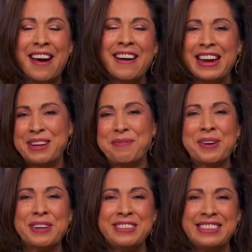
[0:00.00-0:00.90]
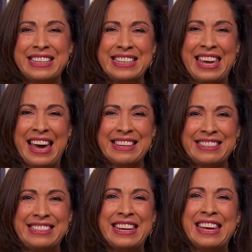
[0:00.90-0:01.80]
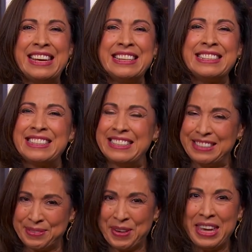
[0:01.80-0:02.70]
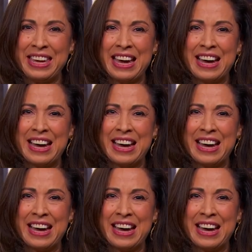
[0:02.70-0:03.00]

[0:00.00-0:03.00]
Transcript: Our in-person guest is this week.